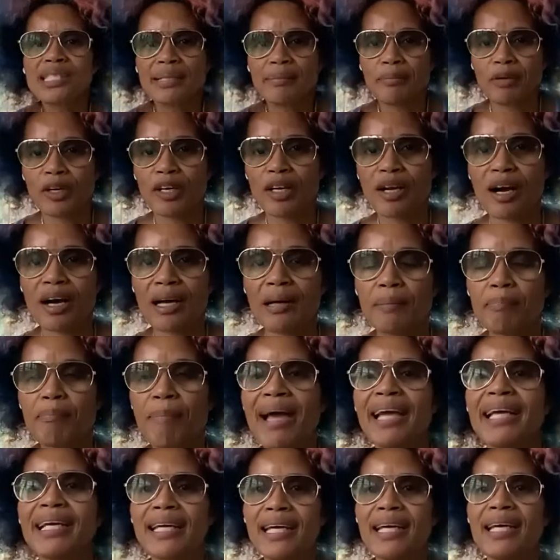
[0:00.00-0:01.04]
post them or not,
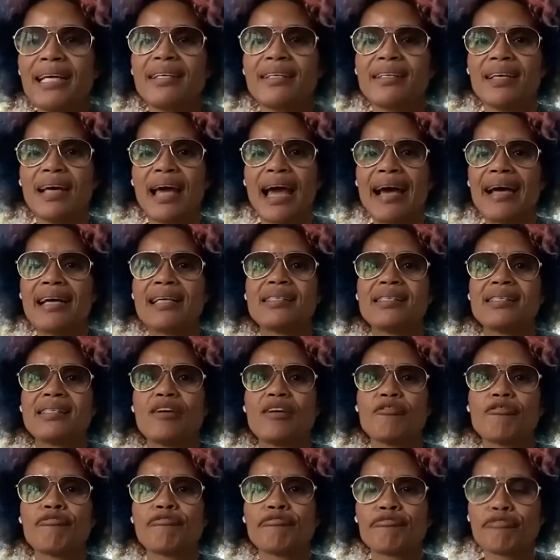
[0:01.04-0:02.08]
my kid
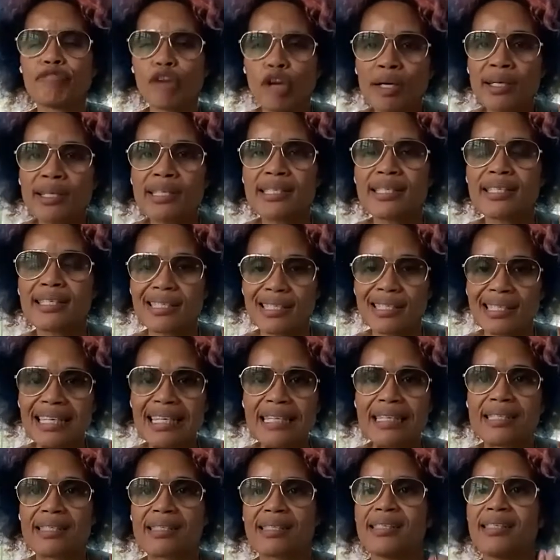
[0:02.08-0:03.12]
has front
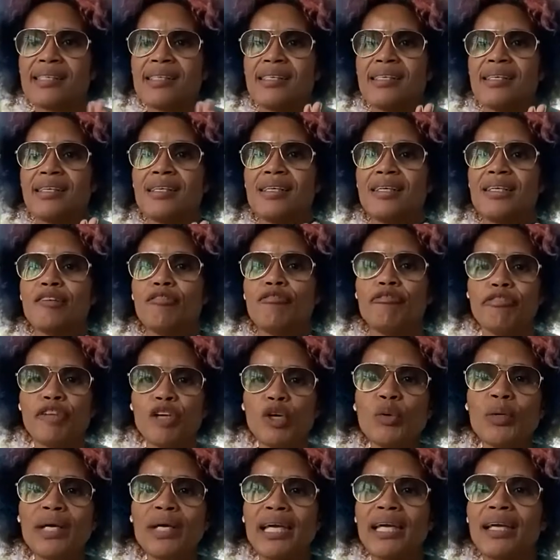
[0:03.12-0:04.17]
seat
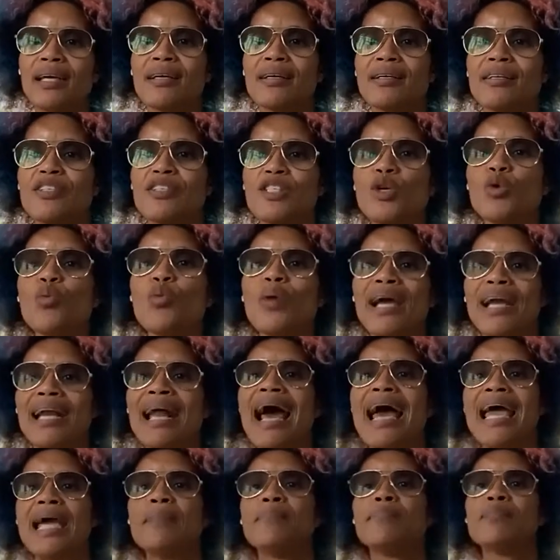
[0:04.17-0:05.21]
viewing to
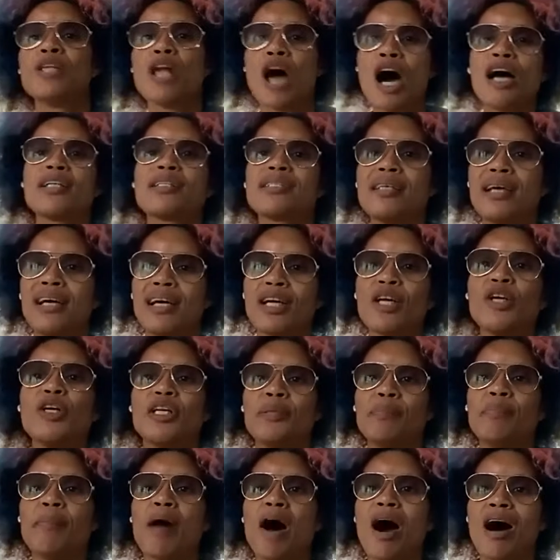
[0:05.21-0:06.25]
when I am not a
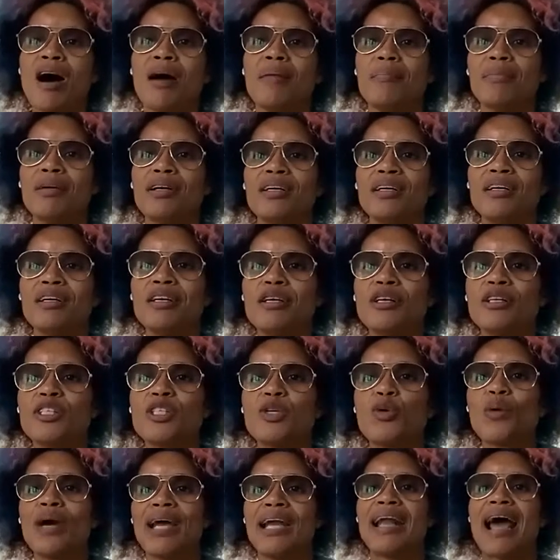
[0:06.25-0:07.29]
good mom,
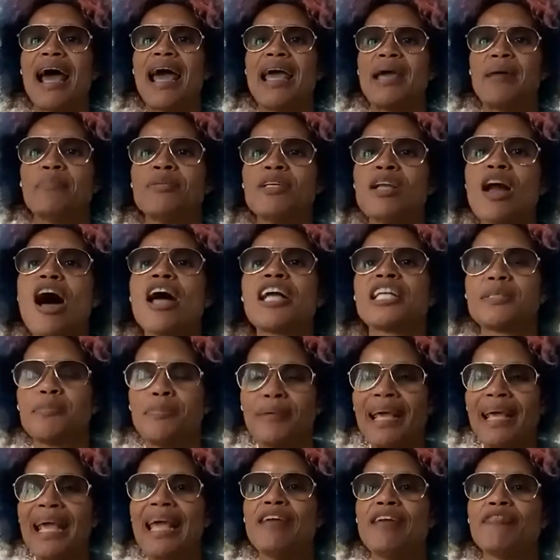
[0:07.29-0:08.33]
to when I am
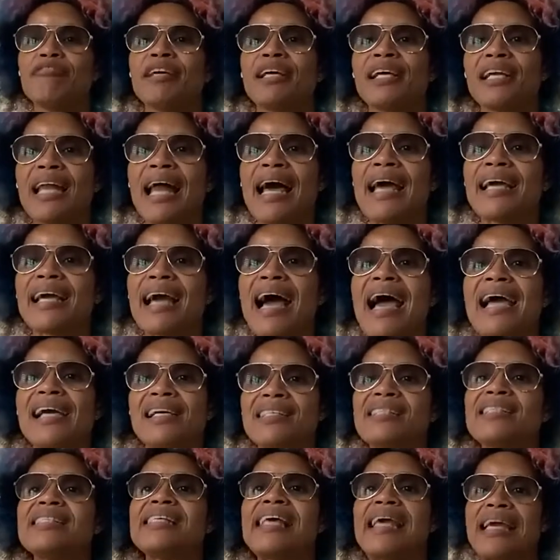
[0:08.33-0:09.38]
not behaving like
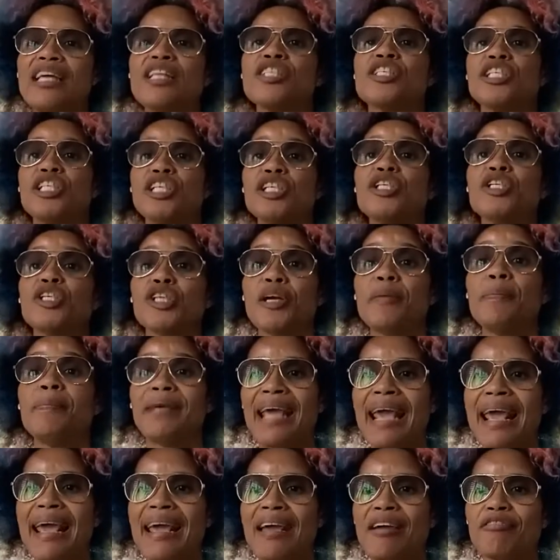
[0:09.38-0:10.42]
I say she
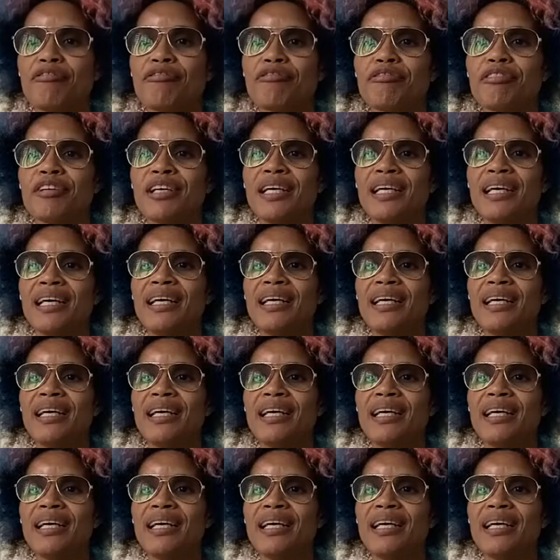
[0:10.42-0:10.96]
should behave.